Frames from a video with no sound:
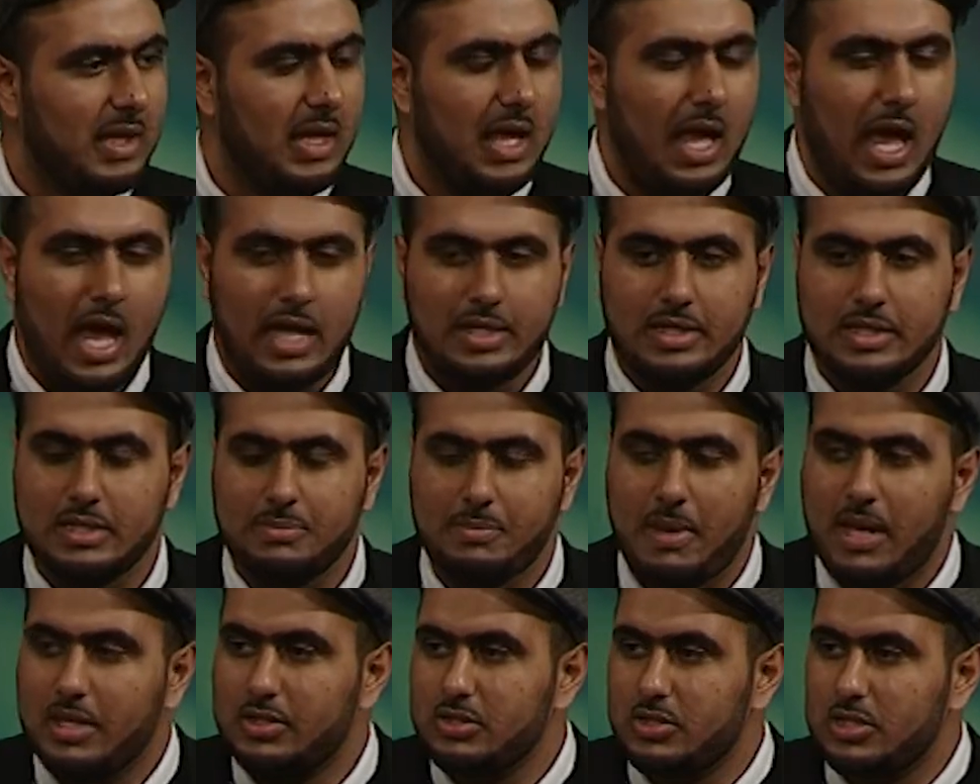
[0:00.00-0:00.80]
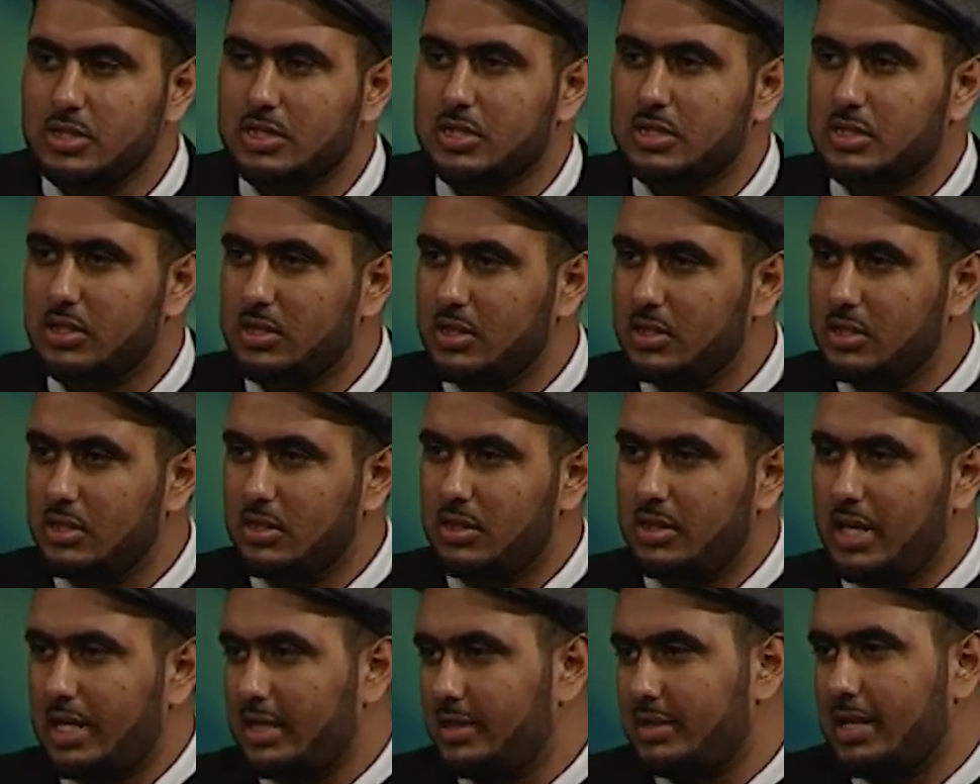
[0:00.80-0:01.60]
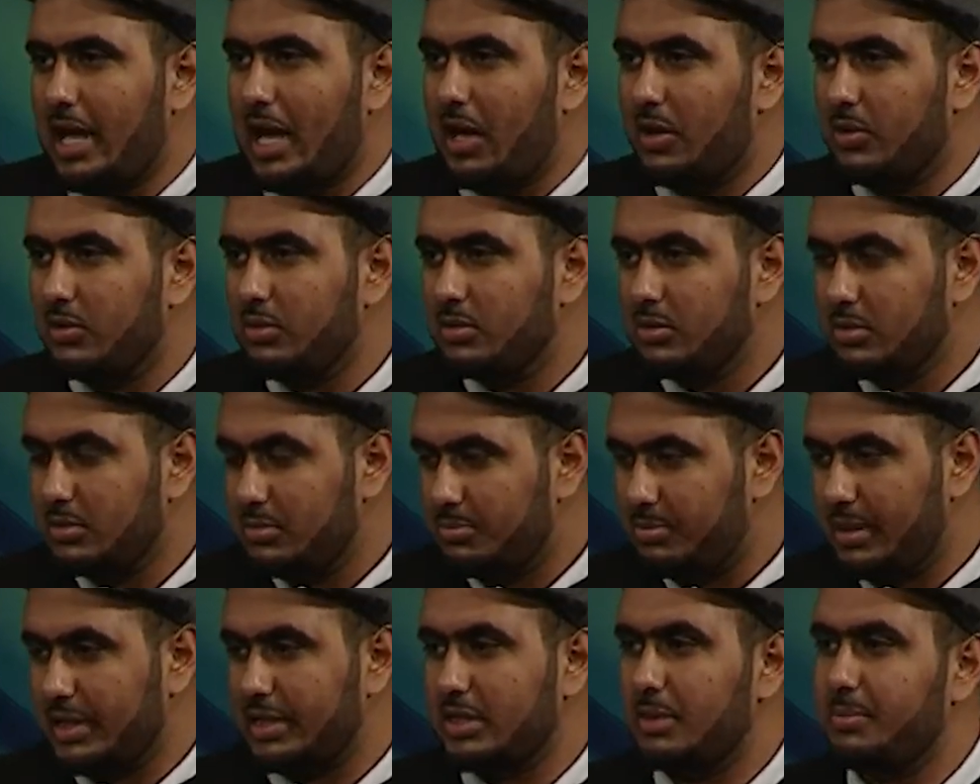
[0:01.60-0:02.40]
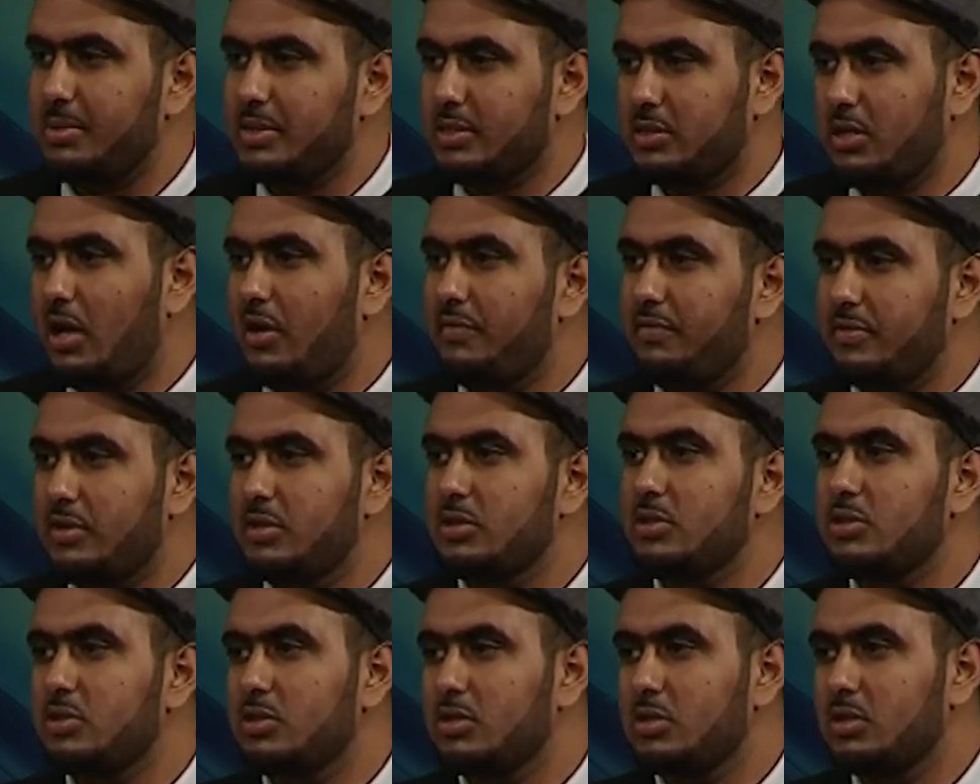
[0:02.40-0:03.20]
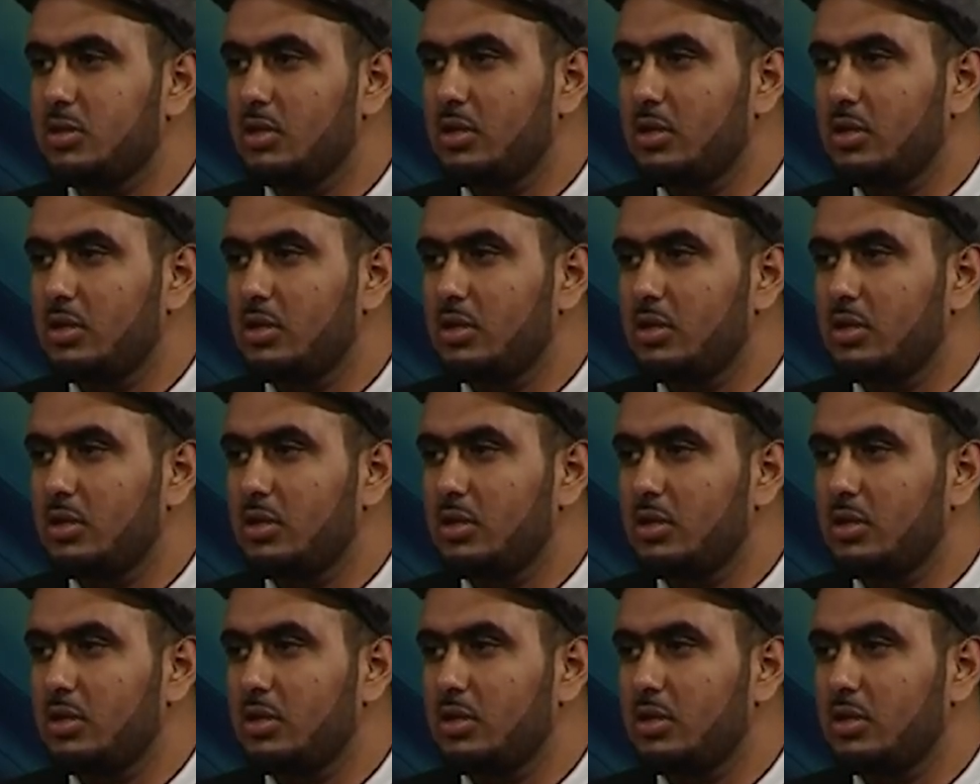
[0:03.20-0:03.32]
And this man just leant down, picked up a starfish,